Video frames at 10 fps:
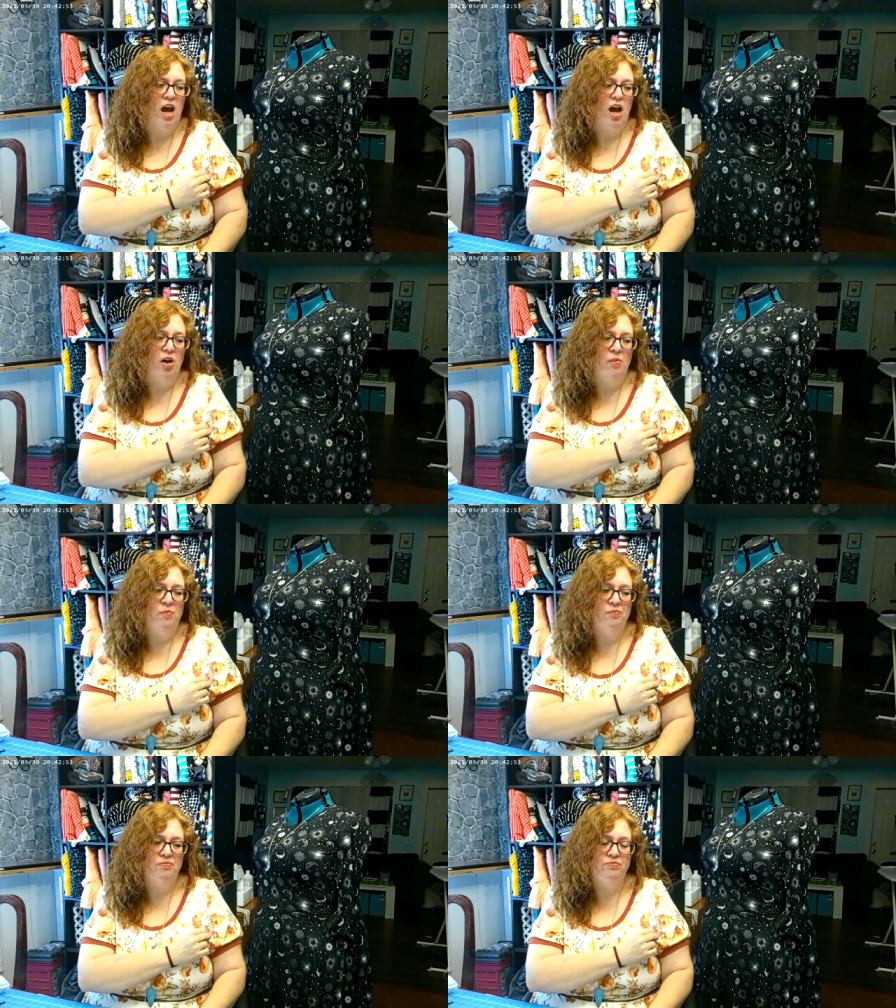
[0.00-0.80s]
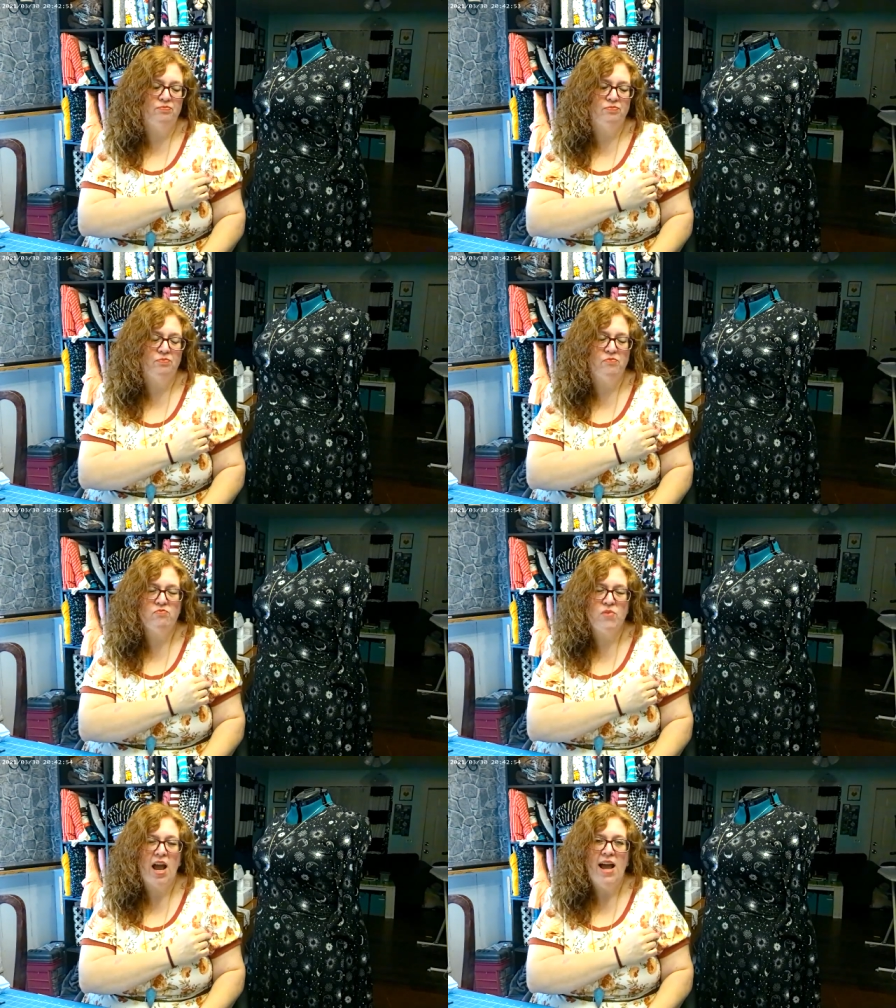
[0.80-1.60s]
Um,
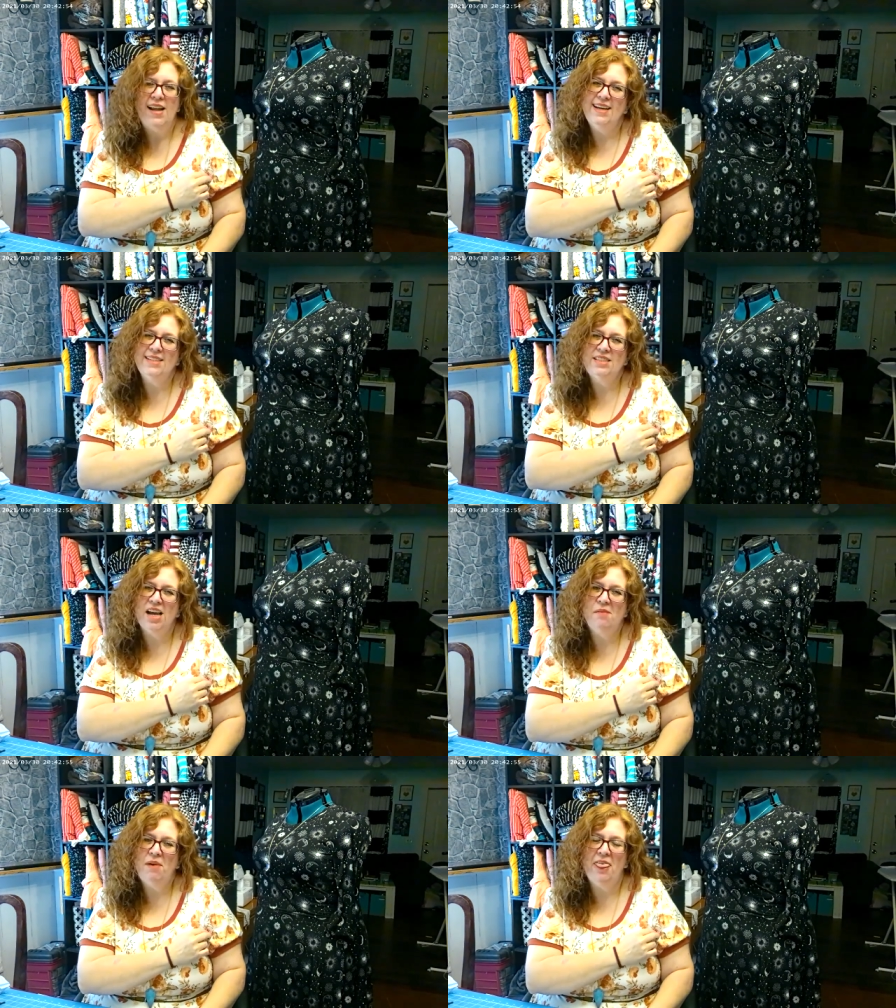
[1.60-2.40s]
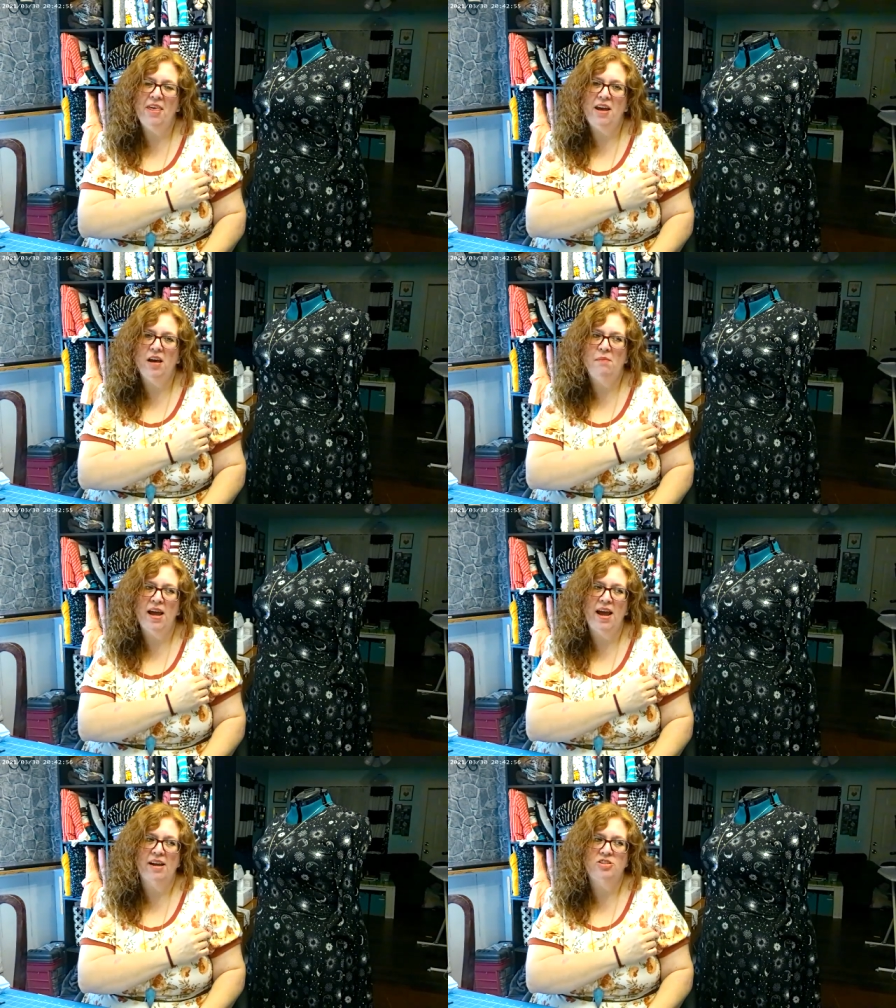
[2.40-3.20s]
next time I think I
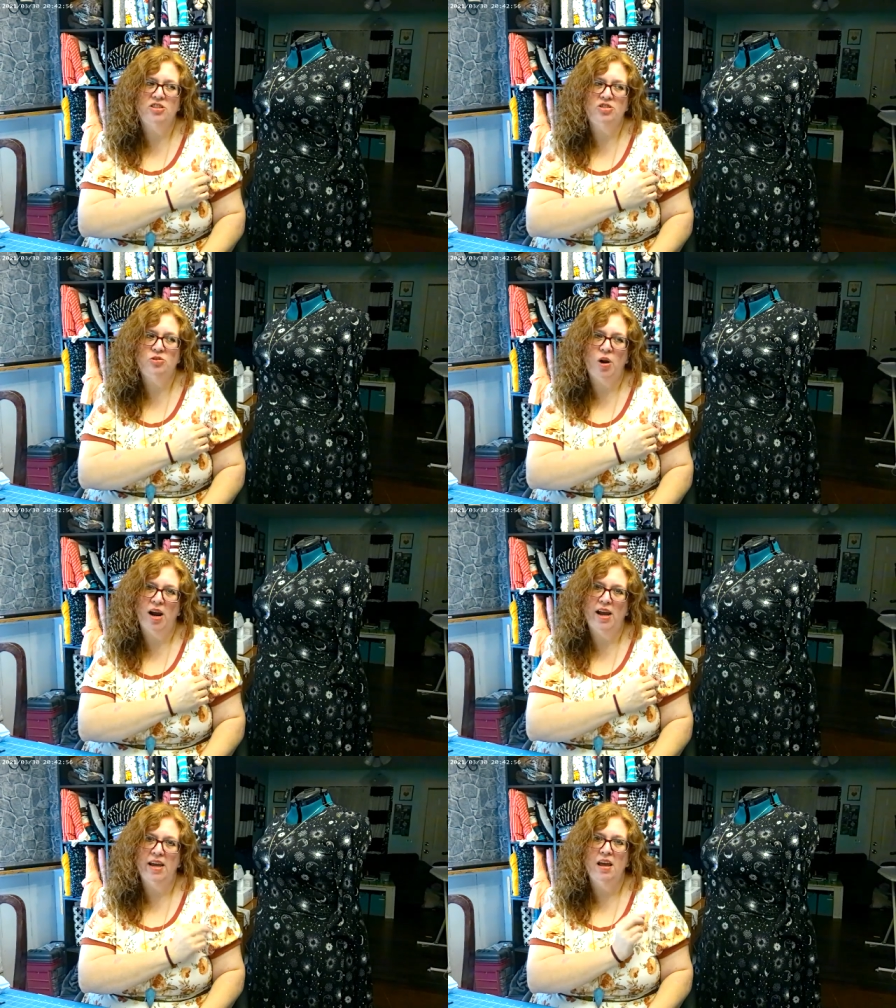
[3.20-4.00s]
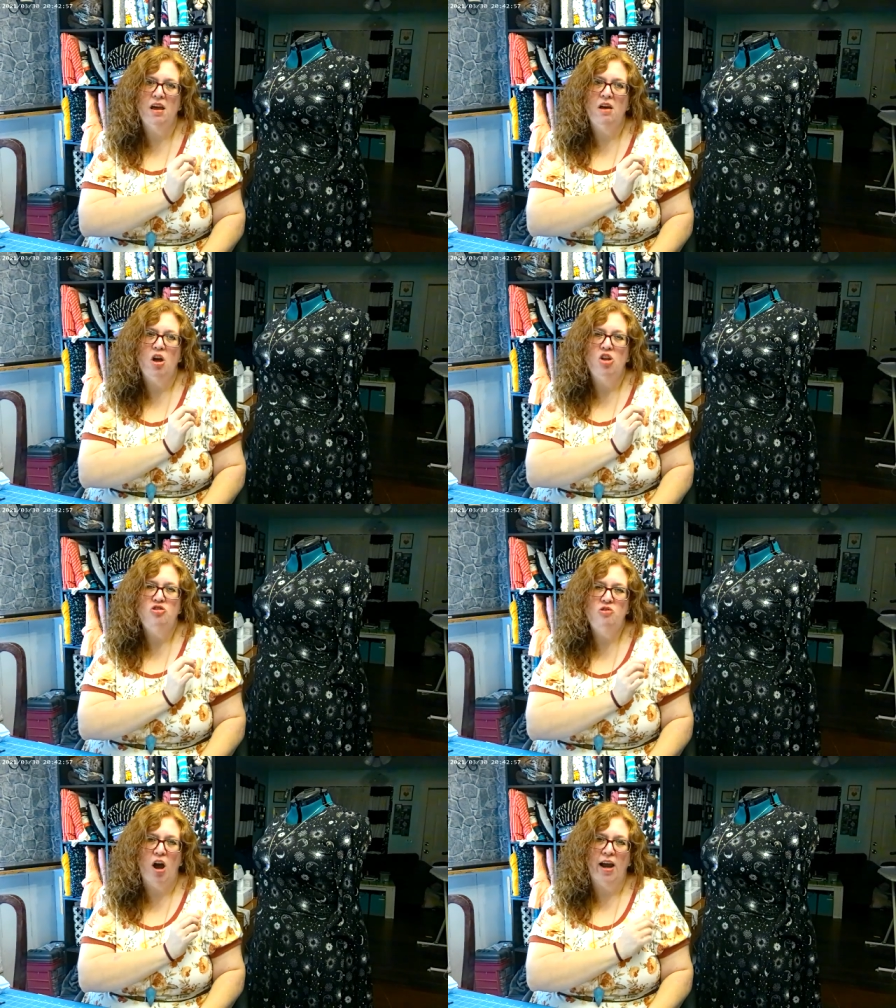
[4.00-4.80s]
might actually try
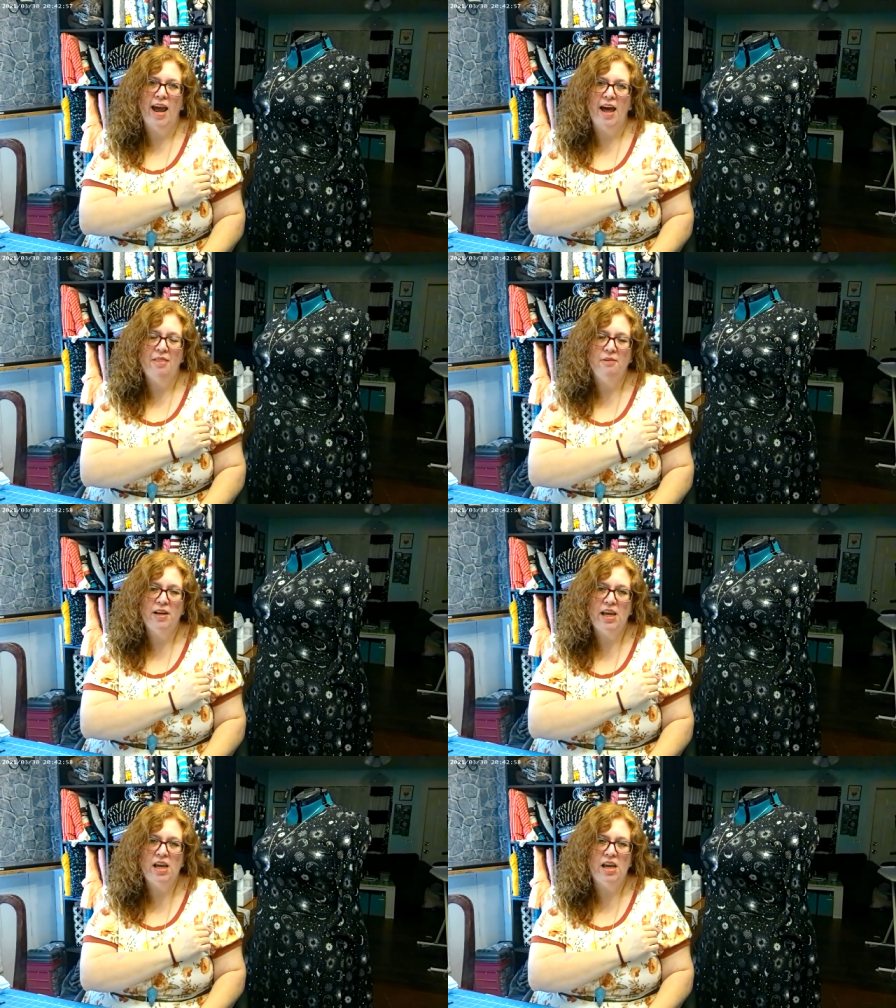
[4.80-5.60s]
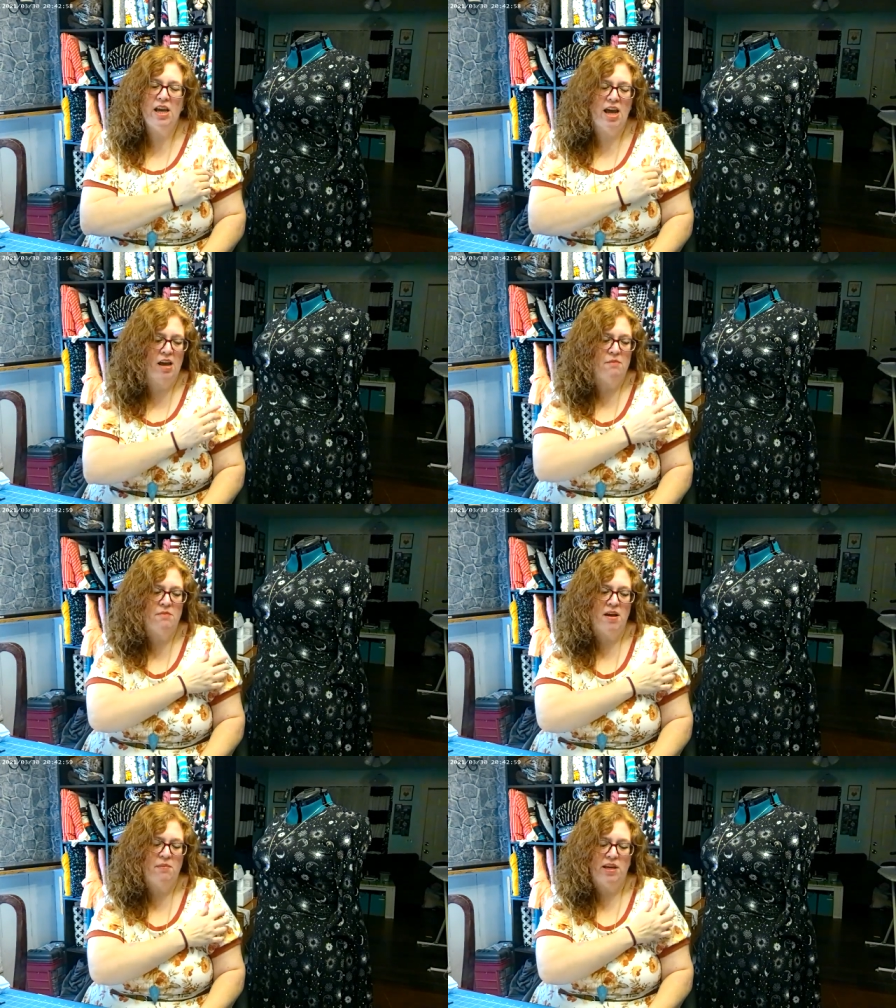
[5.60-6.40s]
not gathering it and
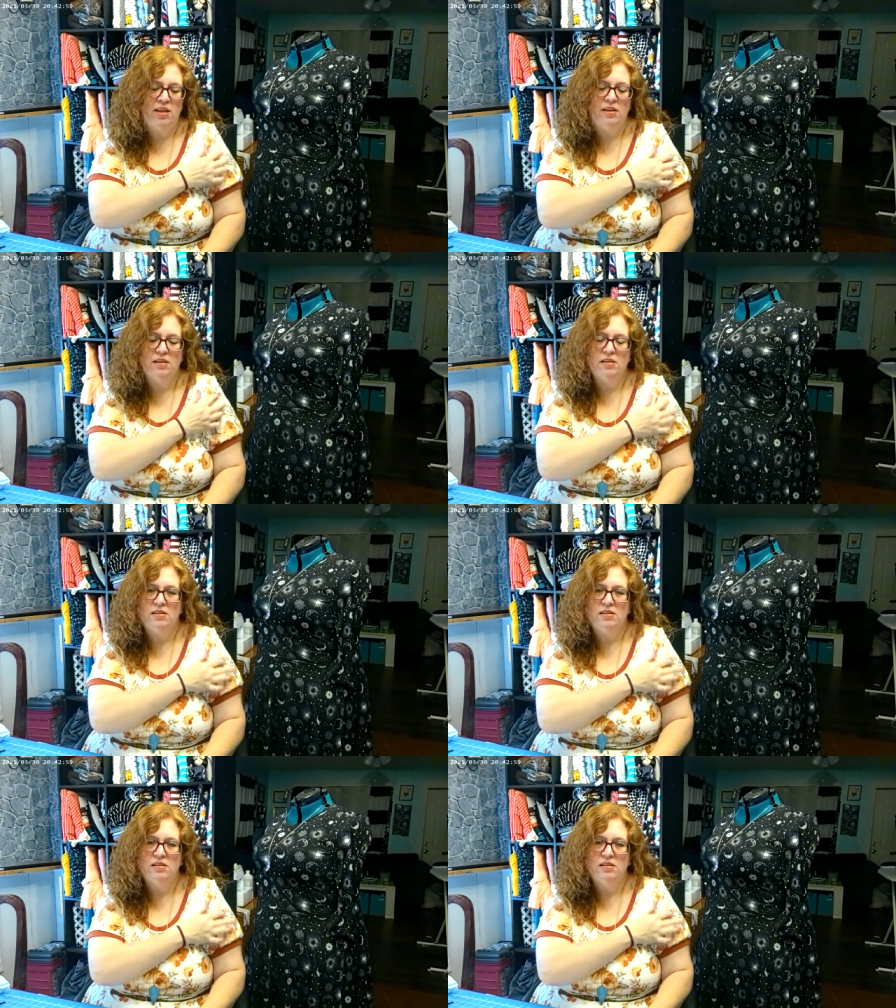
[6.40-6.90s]
maybe